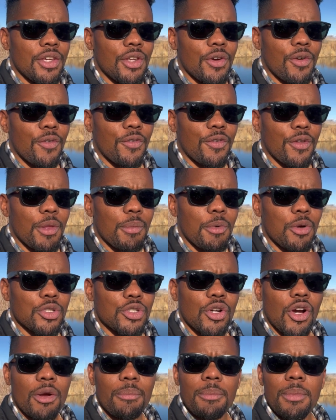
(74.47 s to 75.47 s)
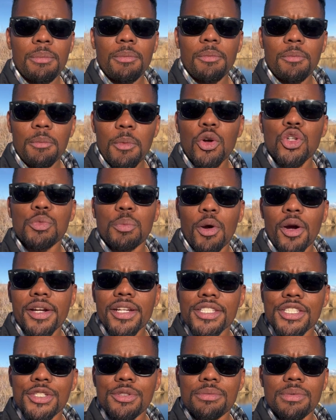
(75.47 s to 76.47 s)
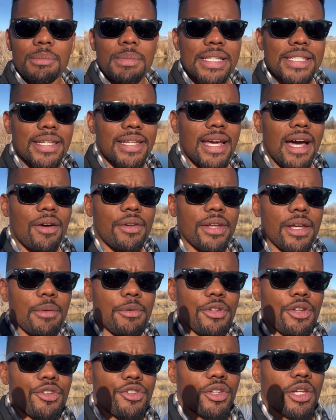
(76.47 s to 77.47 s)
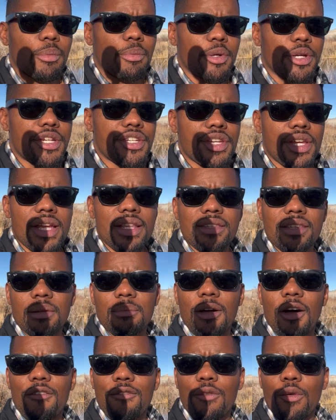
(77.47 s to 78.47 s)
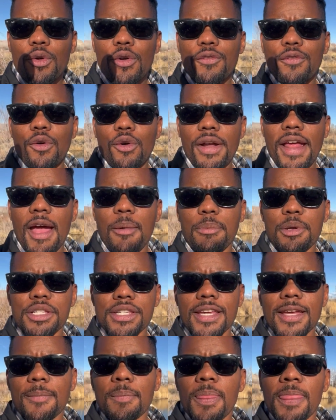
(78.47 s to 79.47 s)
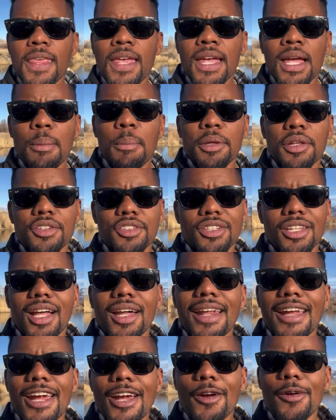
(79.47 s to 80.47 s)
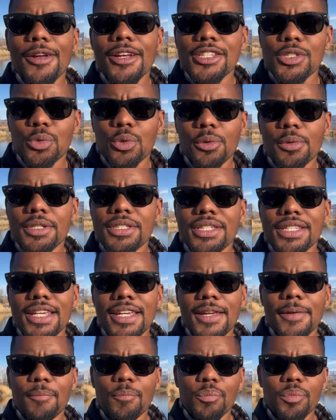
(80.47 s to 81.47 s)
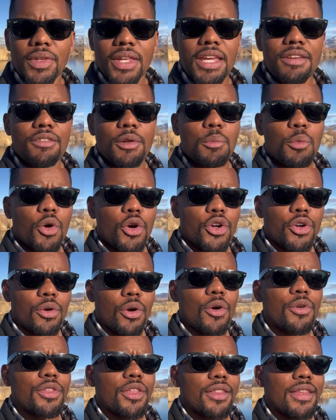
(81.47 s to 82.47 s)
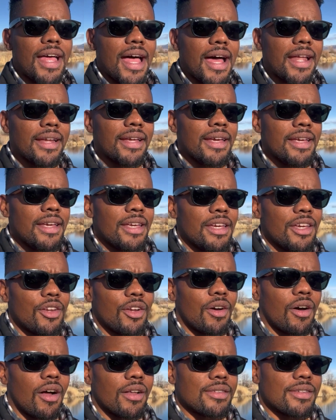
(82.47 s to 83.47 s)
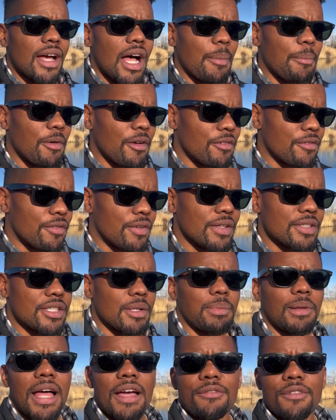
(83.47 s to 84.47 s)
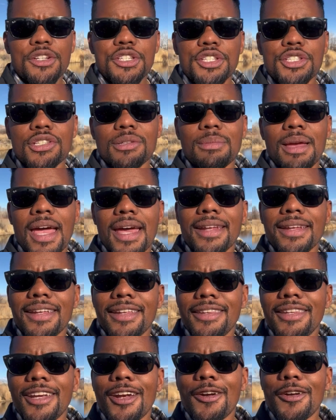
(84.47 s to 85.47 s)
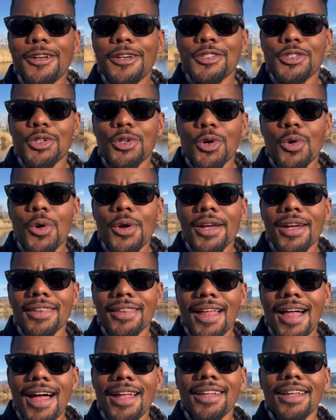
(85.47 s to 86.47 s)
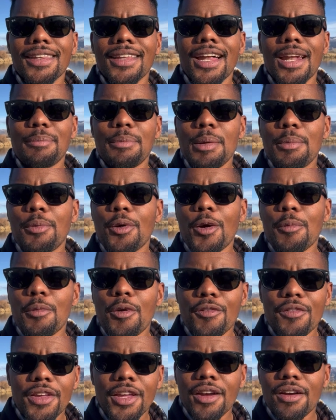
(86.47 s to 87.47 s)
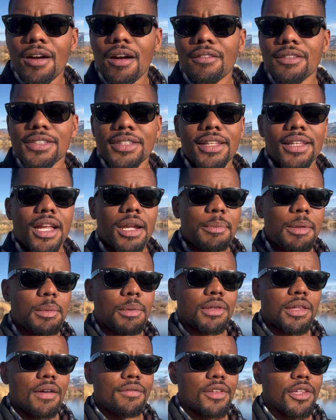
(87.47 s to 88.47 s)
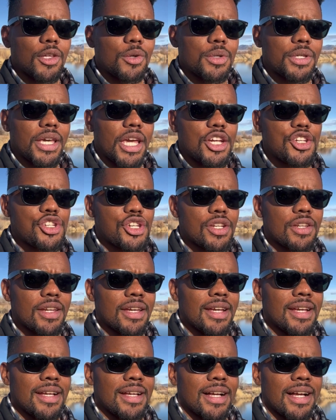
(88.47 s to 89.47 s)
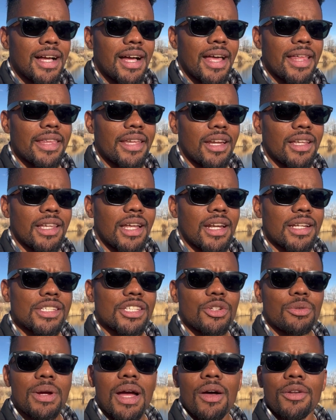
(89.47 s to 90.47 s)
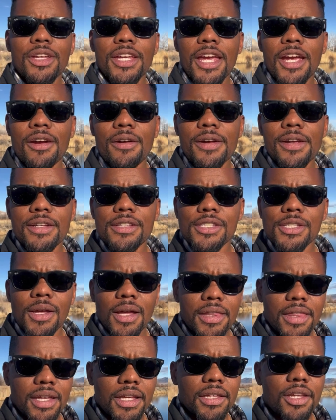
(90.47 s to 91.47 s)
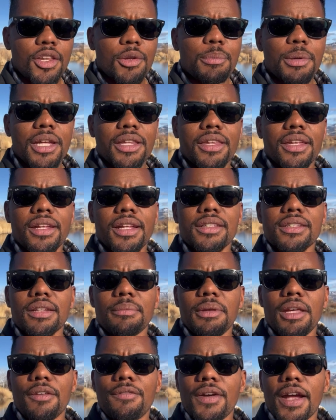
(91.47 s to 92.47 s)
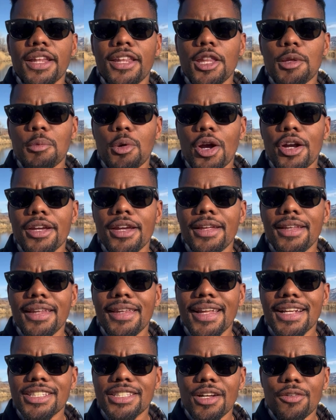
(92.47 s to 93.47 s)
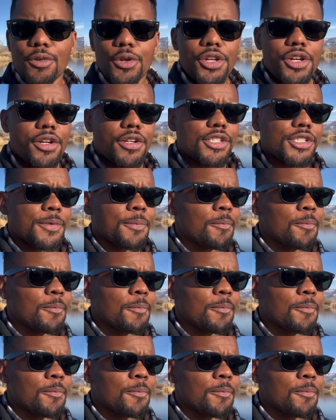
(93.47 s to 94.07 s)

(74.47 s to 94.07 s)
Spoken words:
for the most part, Mesa County usually appreciates at about 4 to 4.5%. But there's a lot of areas where we're seeing even more growth than that. On top of supply versus demand, the area is growing a lot. A lot of people are moving here. Obviously, a lot of people love the location, and then a lot of surrounding areas. I think another big thing that's going to be affecting the market in the next several years